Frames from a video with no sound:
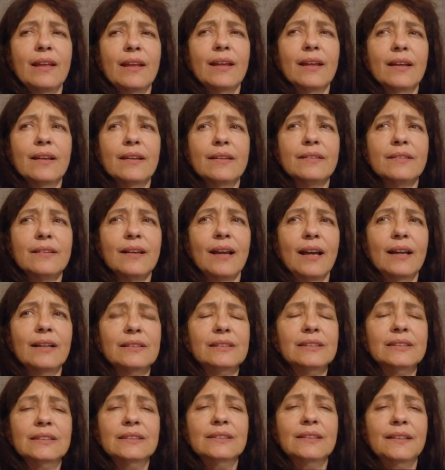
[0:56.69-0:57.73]
and
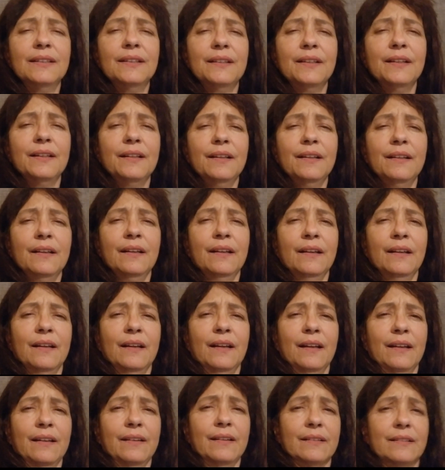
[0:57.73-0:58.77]

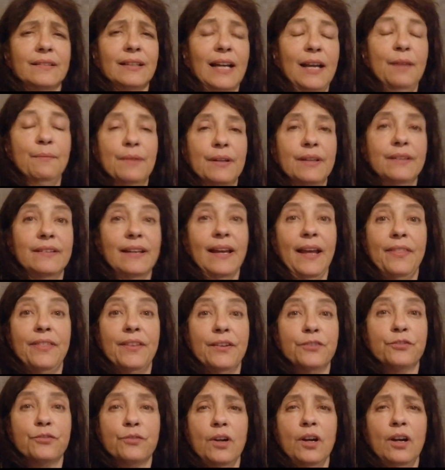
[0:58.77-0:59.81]
their time of death
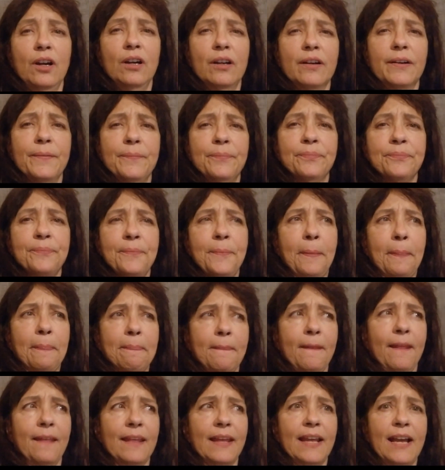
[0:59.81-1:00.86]
is wrong.
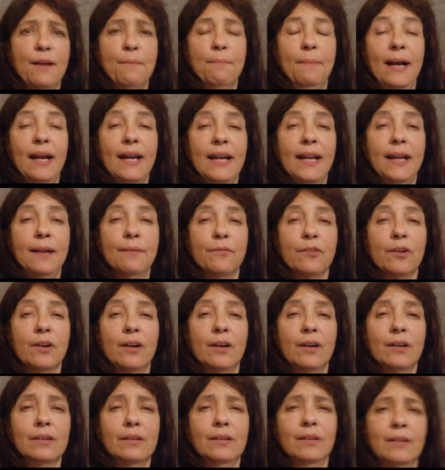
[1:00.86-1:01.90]
They got my name
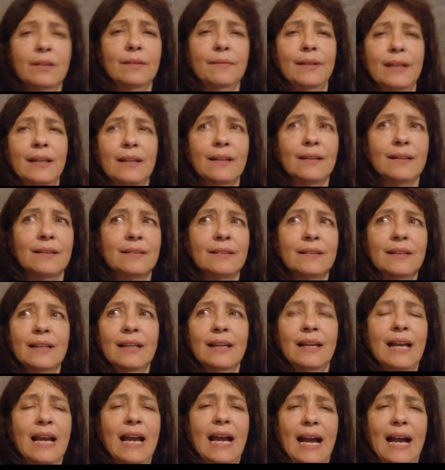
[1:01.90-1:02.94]
wrong. I mean,
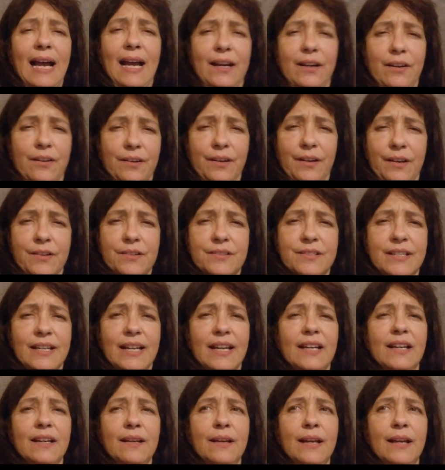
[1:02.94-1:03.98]
I don't understand it.